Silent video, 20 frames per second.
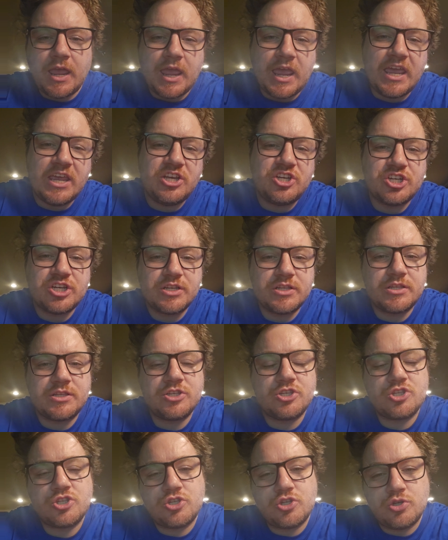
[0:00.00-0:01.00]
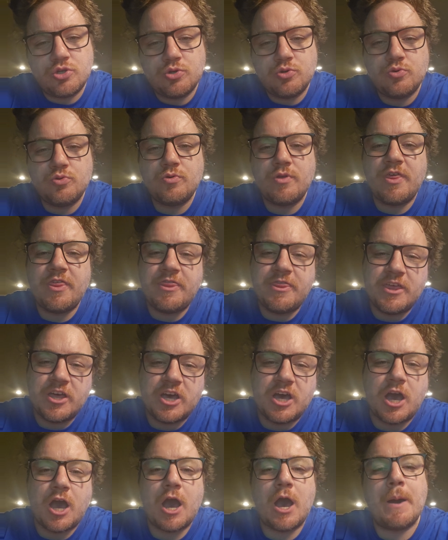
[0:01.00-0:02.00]
Agent to
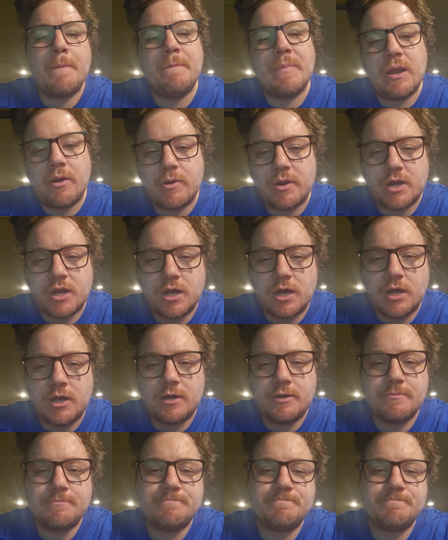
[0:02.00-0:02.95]
the America,